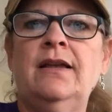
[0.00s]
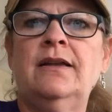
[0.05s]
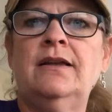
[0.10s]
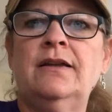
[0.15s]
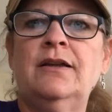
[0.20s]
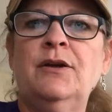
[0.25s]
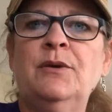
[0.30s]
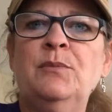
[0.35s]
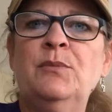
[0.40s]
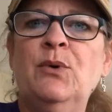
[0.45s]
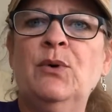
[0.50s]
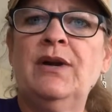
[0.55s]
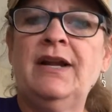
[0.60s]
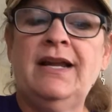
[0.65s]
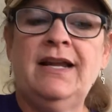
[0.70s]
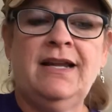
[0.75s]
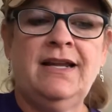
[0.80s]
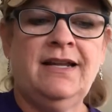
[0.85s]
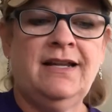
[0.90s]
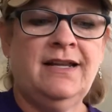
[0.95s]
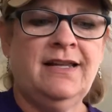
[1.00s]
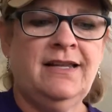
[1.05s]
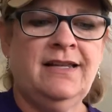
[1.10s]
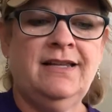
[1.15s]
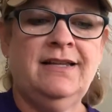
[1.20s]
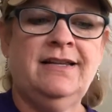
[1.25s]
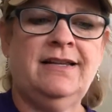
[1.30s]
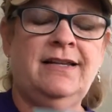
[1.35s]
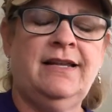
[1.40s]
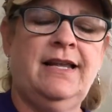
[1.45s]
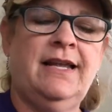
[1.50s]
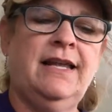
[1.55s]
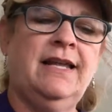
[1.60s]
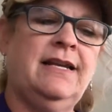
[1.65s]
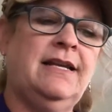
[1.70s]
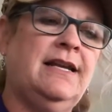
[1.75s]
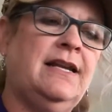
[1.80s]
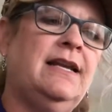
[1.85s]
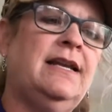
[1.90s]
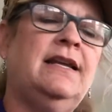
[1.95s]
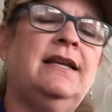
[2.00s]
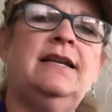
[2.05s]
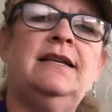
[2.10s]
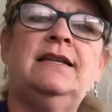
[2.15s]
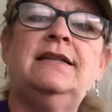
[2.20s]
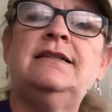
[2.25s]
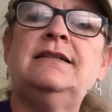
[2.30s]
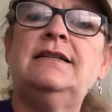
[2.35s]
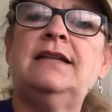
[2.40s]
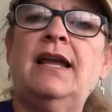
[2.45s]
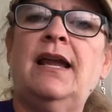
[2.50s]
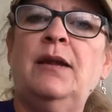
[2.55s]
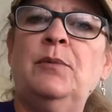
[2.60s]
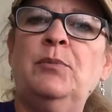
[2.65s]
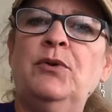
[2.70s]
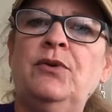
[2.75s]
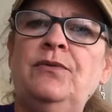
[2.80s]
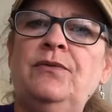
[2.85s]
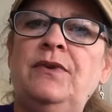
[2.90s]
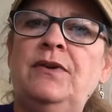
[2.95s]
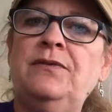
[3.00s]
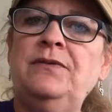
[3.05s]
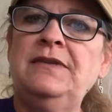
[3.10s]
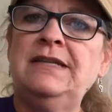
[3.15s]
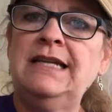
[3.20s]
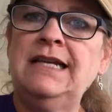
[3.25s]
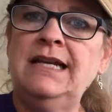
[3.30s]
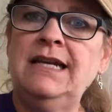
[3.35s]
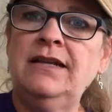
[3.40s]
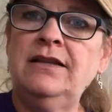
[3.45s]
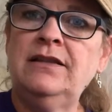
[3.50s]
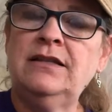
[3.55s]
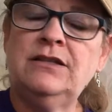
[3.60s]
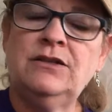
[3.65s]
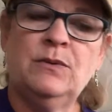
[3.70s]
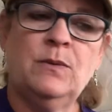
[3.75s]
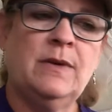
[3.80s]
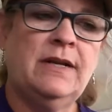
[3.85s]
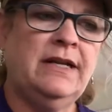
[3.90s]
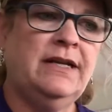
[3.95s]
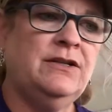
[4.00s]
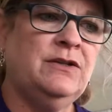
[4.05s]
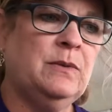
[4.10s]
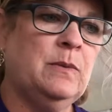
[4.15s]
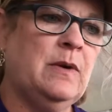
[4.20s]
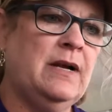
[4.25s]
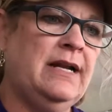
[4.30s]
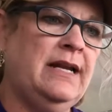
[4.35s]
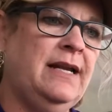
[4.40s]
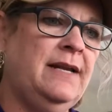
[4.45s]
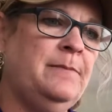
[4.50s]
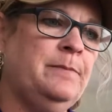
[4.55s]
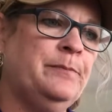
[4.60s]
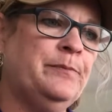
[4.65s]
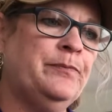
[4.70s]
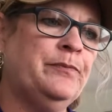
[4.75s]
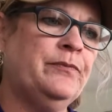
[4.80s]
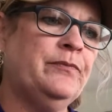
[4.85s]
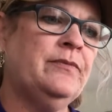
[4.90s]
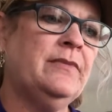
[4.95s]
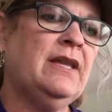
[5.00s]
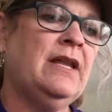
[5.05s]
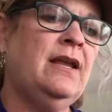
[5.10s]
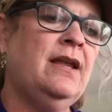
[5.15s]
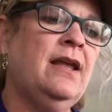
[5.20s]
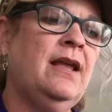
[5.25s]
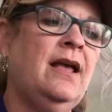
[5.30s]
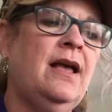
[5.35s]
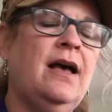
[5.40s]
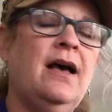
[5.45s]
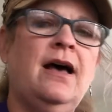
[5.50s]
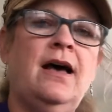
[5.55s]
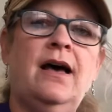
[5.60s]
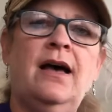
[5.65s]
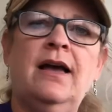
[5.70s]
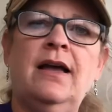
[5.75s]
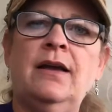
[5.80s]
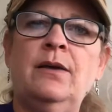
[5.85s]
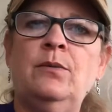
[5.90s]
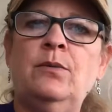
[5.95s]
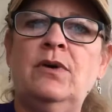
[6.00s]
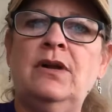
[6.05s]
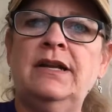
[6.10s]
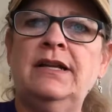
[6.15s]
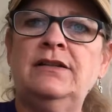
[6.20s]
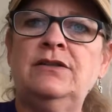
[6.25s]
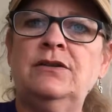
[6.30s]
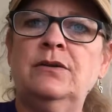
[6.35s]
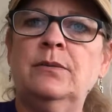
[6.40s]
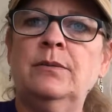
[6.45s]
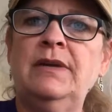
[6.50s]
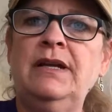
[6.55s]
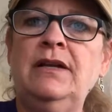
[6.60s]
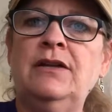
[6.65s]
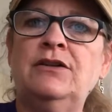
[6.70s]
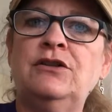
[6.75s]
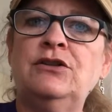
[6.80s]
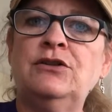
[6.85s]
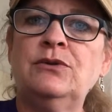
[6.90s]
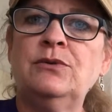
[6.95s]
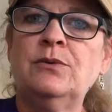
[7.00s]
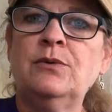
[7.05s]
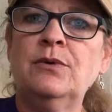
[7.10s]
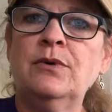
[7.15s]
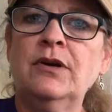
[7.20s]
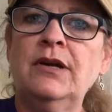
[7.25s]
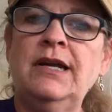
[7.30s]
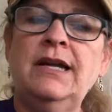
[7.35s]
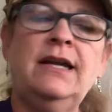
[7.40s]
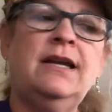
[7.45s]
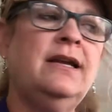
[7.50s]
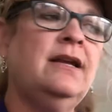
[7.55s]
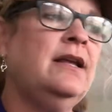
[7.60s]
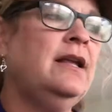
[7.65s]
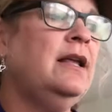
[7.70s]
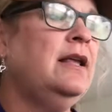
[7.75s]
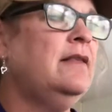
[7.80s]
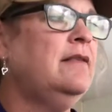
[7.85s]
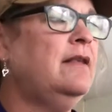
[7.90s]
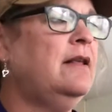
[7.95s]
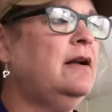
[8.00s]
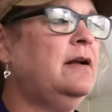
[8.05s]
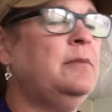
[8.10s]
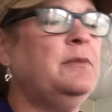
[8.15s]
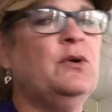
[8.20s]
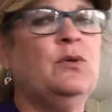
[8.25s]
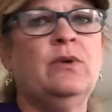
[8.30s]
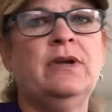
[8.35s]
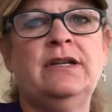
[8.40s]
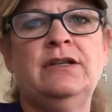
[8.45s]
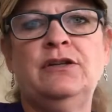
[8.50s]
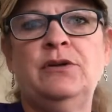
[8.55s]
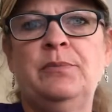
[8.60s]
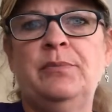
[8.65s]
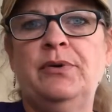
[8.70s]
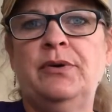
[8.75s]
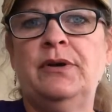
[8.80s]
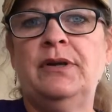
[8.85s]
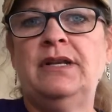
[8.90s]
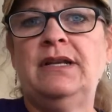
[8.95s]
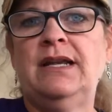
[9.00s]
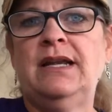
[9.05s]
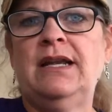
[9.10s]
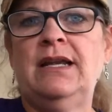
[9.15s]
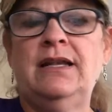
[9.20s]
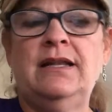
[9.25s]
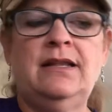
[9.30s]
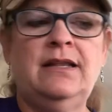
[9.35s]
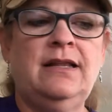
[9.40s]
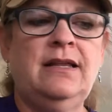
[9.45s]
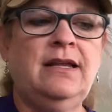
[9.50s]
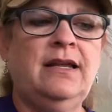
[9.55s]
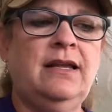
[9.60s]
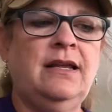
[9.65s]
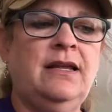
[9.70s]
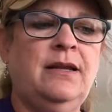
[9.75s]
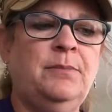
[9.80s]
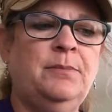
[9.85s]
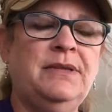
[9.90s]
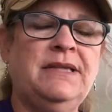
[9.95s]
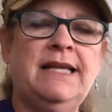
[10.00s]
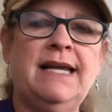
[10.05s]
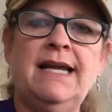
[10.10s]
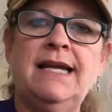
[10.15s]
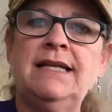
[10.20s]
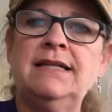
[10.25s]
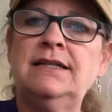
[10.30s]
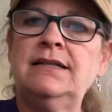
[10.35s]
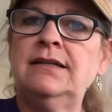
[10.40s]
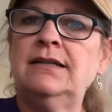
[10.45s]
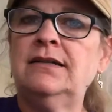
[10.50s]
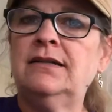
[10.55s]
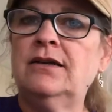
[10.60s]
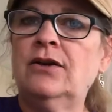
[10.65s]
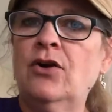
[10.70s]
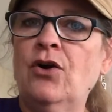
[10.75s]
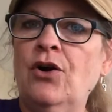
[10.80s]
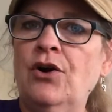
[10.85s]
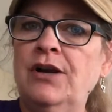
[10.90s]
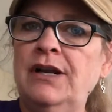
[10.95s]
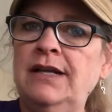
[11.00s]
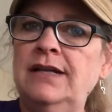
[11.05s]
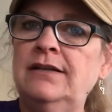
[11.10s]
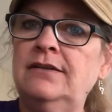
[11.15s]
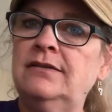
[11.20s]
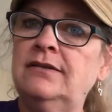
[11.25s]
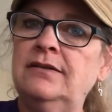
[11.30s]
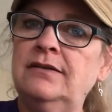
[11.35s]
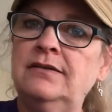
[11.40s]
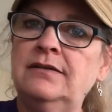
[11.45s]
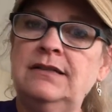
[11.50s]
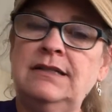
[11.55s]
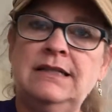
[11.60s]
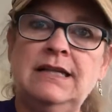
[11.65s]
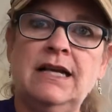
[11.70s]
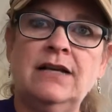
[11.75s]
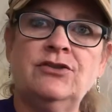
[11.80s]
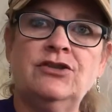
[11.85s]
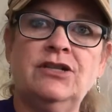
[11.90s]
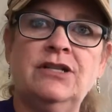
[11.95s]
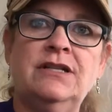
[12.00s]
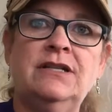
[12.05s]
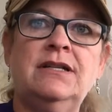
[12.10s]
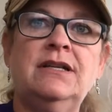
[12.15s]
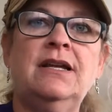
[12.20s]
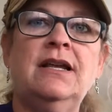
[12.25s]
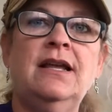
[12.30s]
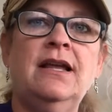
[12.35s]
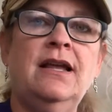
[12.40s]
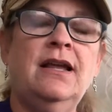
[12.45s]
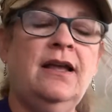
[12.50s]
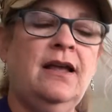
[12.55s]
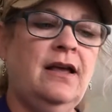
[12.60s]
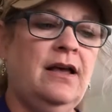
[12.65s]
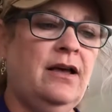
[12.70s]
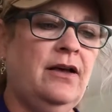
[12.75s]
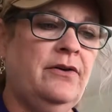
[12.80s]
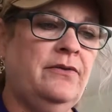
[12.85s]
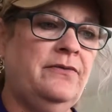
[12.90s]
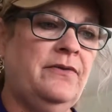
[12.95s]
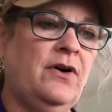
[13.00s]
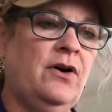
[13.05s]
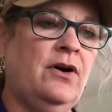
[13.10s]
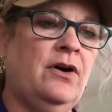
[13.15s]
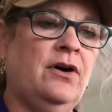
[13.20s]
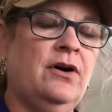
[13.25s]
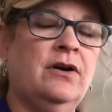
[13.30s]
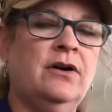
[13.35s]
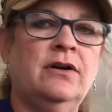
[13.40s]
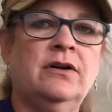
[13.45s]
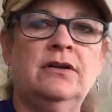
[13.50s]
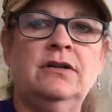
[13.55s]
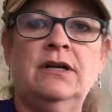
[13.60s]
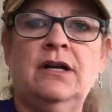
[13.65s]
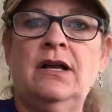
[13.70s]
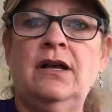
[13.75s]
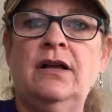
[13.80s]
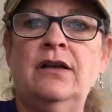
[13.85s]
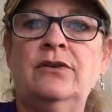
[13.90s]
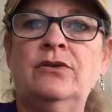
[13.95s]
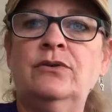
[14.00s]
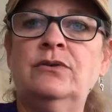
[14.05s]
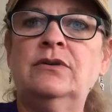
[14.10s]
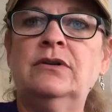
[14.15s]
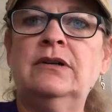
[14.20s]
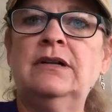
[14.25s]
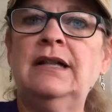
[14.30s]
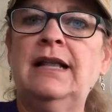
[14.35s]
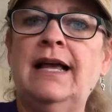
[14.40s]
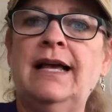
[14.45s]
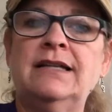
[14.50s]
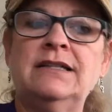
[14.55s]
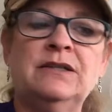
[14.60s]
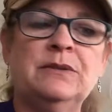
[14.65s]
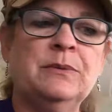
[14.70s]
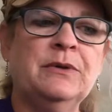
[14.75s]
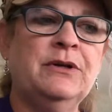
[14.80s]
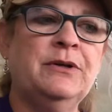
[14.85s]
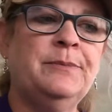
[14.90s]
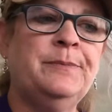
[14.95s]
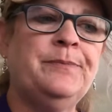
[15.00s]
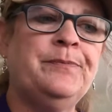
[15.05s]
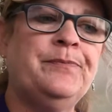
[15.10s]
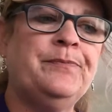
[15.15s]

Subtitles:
Good morning. It is April 15th, 2020. I wanted to read a story that I'm going to put in the plant garden section of our Google Classroom.